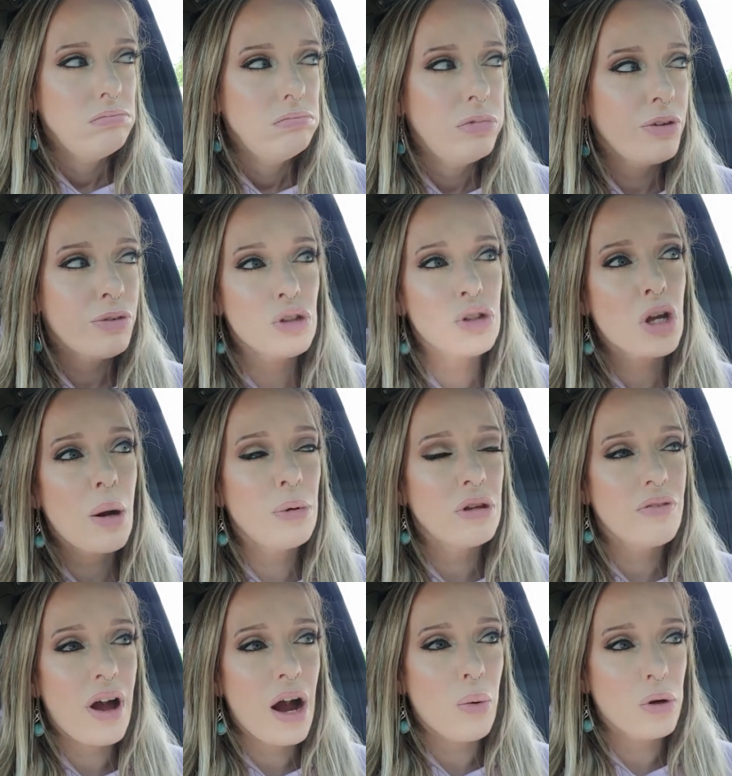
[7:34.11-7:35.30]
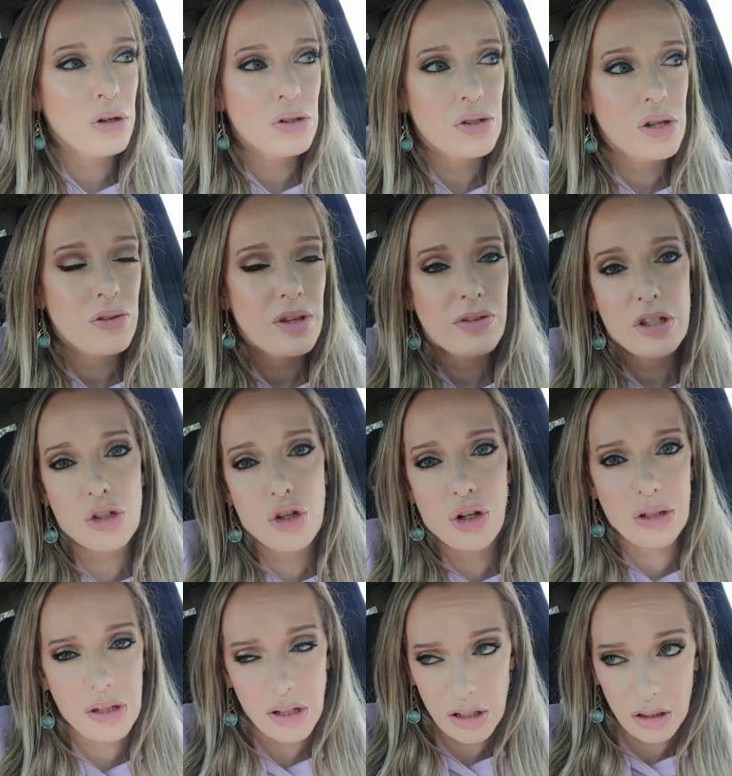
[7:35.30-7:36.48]
the first couple of hours that they
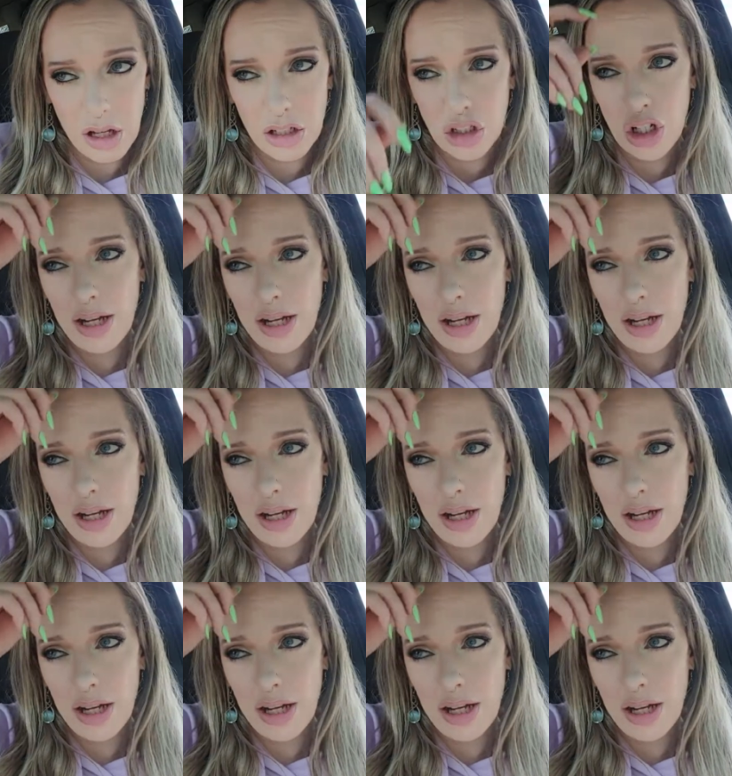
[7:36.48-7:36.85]
started selling lunch,